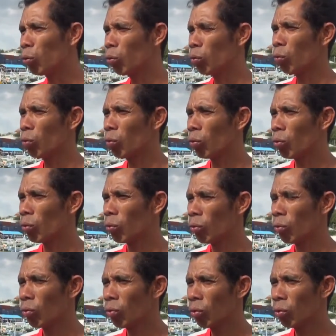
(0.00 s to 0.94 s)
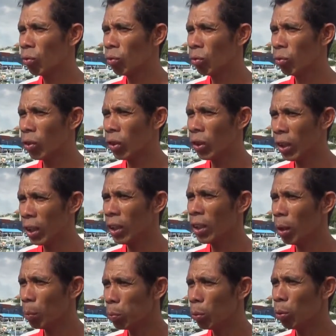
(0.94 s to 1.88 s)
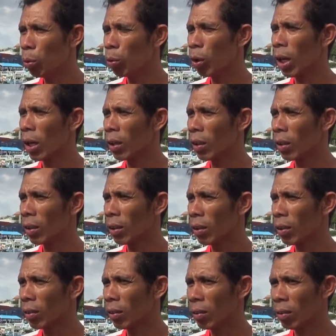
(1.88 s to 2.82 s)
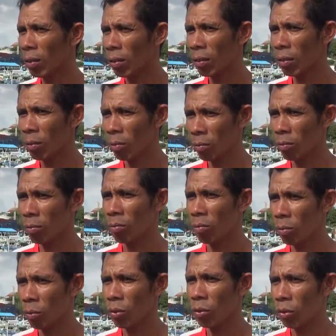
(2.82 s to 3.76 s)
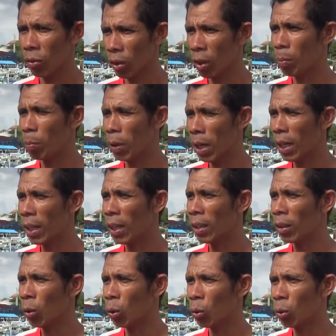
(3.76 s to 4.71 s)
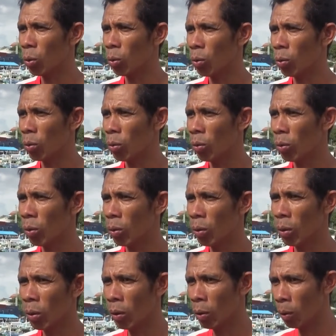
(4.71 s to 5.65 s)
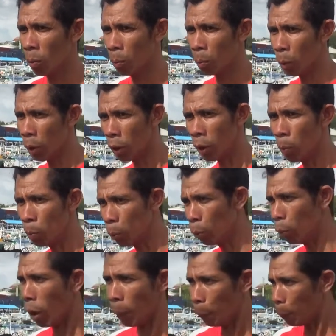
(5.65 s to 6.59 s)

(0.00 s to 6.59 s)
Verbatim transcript: There are about 30 fishermen ready to go, he tells me. Go out and back, out and back.